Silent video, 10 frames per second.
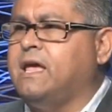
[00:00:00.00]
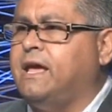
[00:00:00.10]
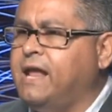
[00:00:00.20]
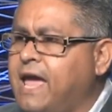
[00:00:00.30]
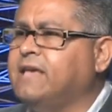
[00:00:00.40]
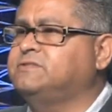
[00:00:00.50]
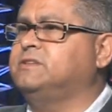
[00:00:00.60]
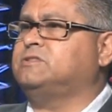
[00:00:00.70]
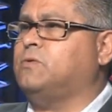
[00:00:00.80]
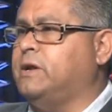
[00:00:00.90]
And I asked
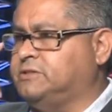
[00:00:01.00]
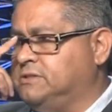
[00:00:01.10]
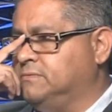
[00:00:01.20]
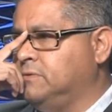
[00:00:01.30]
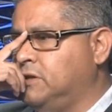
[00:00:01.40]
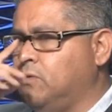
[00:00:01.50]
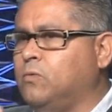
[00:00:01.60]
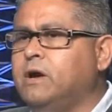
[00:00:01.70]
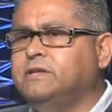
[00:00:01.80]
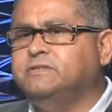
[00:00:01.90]
this question,
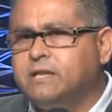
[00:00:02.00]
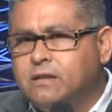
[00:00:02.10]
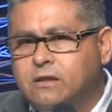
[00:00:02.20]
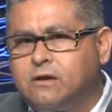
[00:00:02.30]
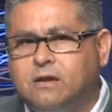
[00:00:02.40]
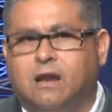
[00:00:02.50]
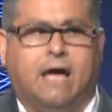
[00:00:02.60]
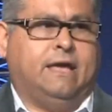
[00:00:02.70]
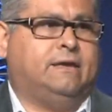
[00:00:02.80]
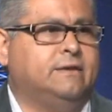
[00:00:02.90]
what does it look
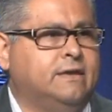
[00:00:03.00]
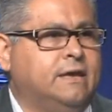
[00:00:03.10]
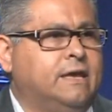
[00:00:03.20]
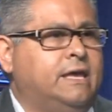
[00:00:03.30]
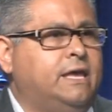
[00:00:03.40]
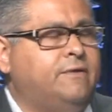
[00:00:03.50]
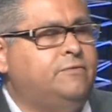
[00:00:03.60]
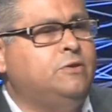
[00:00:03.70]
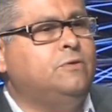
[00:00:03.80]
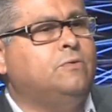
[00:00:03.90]
like if
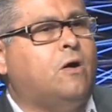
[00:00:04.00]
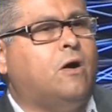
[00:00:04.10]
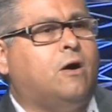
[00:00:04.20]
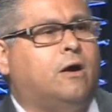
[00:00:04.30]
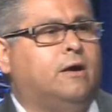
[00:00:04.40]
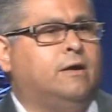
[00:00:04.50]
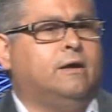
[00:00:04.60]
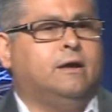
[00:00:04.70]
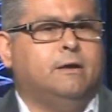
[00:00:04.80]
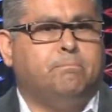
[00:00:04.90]
you are
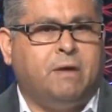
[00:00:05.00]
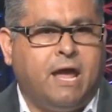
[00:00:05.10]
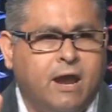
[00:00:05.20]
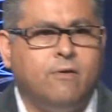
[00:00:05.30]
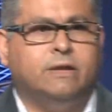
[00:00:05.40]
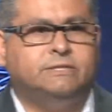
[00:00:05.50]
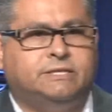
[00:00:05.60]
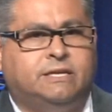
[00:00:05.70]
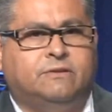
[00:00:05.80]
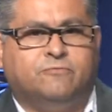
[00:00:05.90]

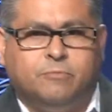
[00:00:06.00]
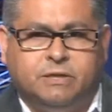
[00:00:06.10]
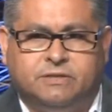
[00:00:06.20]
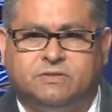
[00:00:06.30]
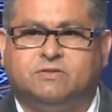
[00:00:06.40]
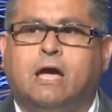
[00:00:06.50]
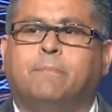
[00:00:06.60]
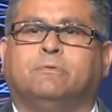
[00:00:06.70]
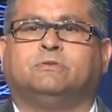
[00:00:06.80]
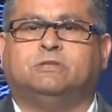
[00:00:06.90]
parenting from a
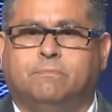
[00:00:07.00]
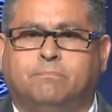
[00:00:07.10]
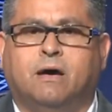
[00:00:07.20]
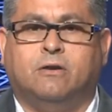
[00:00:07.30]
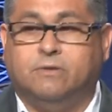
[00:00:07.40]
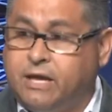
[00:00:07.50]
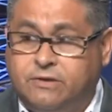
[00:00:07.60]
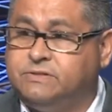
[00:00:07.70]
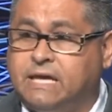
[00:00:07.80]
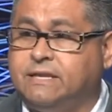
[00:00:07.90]
discipleship model? And I
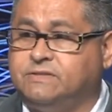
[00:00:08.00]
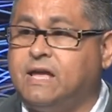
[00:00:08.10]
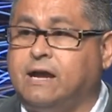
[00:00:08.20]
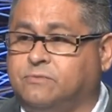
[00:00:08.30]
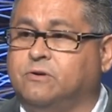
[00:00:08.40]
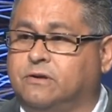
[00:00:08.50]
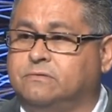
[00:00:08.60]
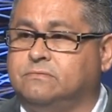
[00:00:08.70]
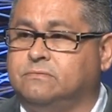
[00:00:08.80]
use that exact word,